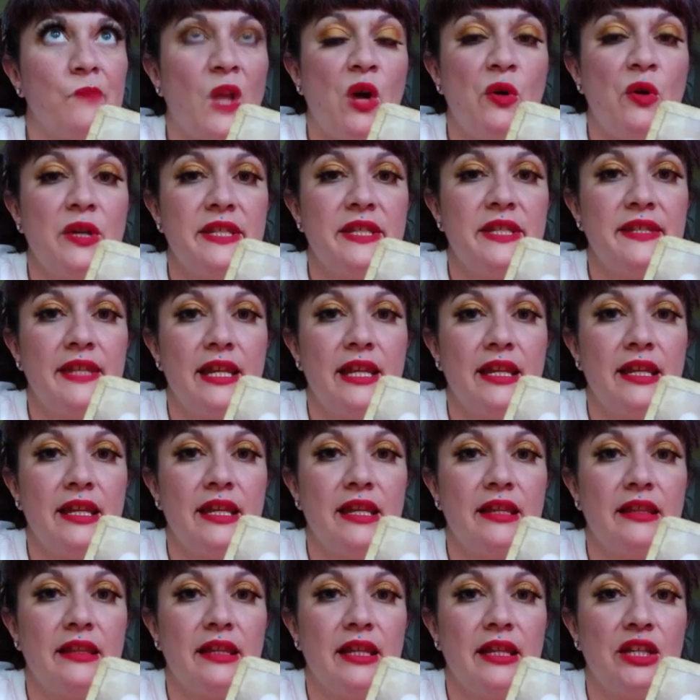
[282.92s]
always
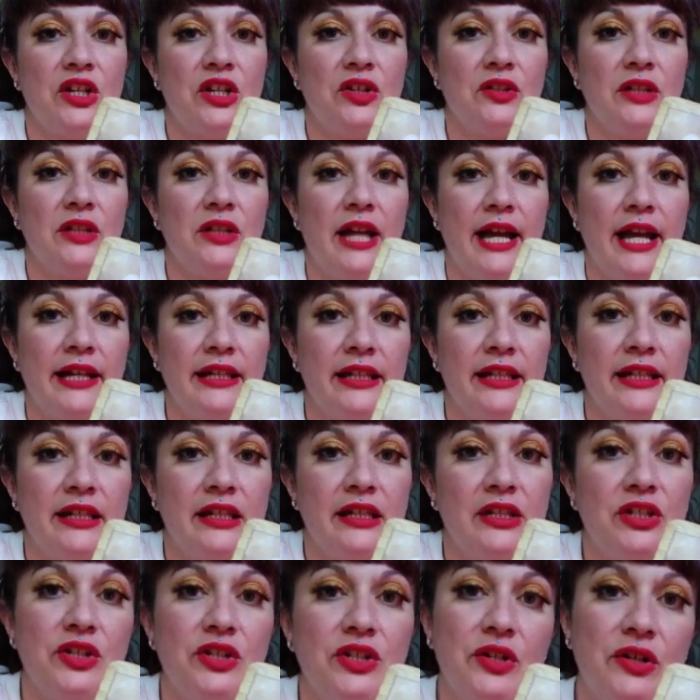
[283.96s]
thinking that you're
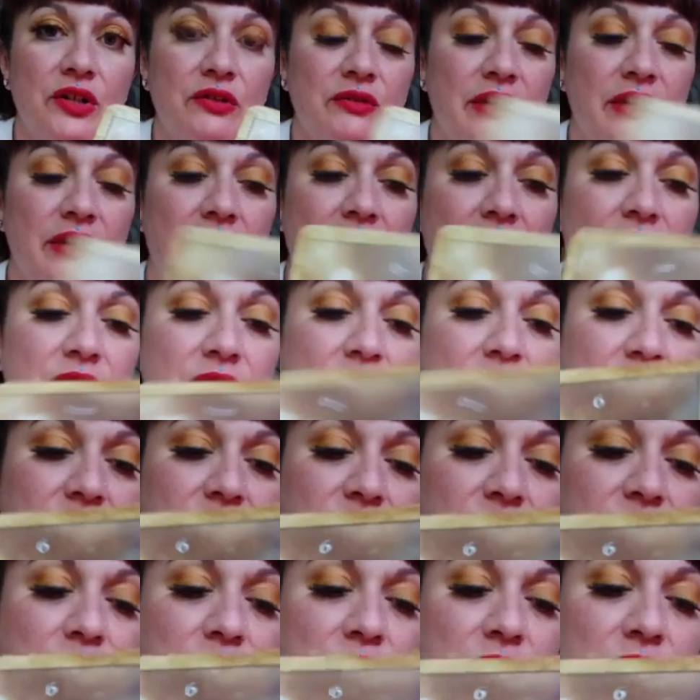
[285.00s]
lacking and you don't have
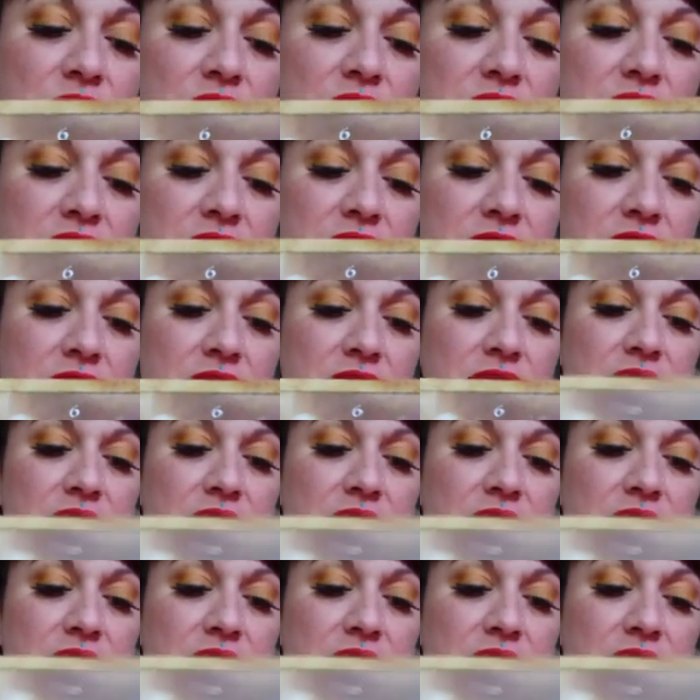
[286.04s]
what you want.